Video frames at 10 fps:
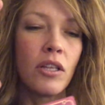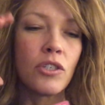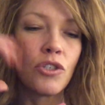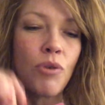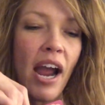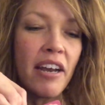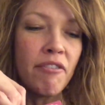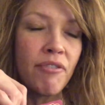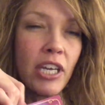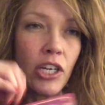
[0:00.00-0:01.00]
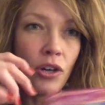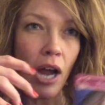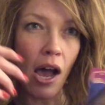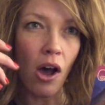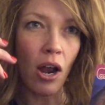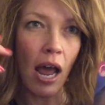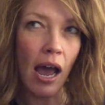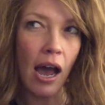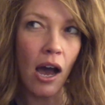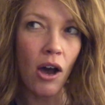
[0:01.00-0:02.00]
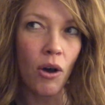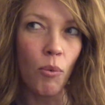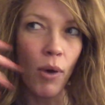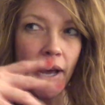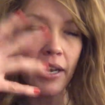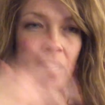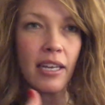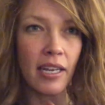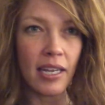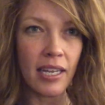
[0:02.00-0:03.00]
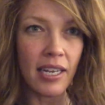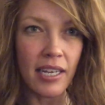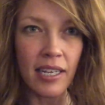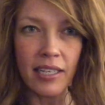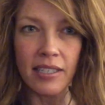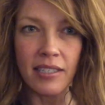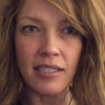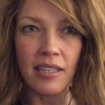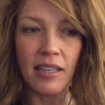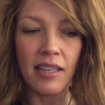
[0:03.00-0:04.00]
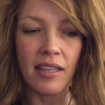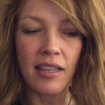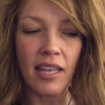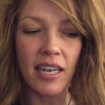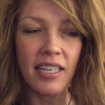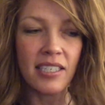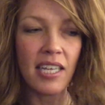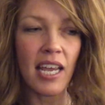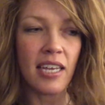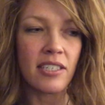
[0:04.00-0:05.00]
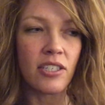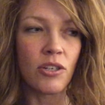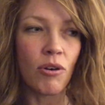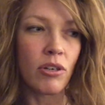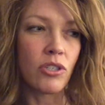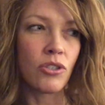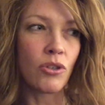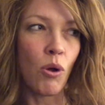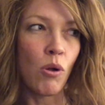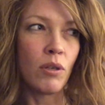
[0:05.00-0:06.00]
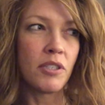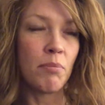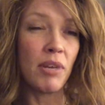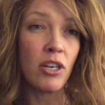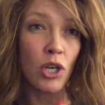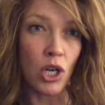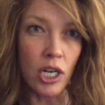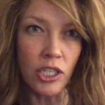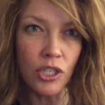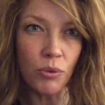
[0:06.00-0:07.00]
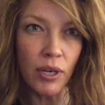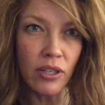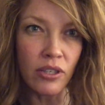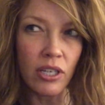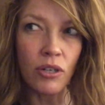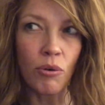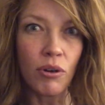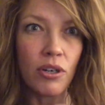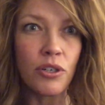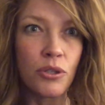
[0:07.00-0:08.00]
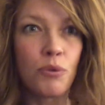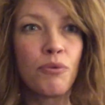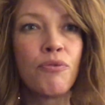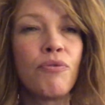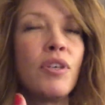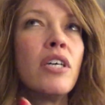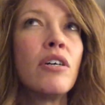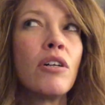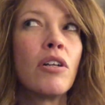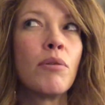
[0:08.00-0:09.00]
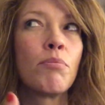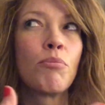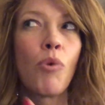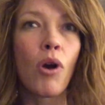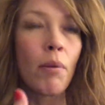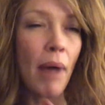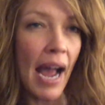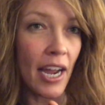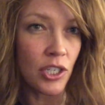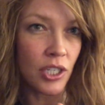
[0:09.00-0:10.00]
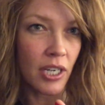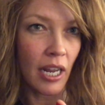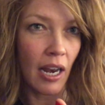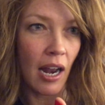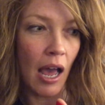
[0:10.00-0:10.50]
try to figure out how what it is that it takes your soul to be nourished with in order to feel more passionate